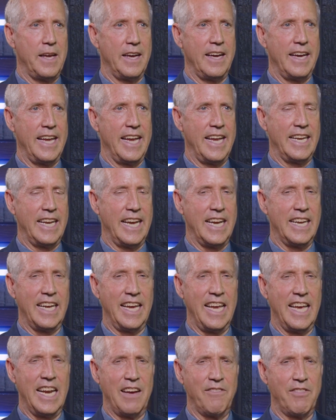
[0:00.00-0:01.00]
Uh, and, and
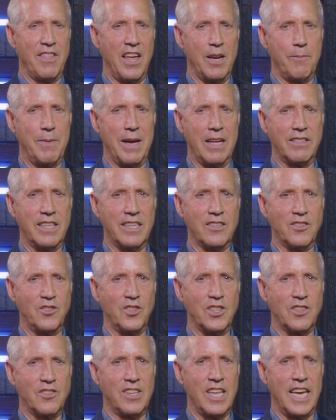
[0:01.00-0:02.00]
again, I've thought about this,
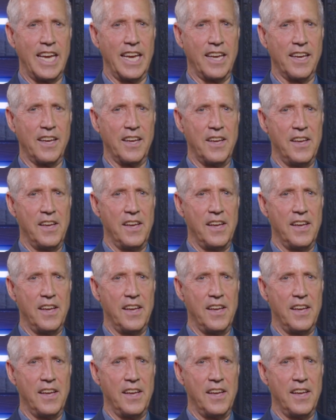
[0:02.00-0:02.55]
just like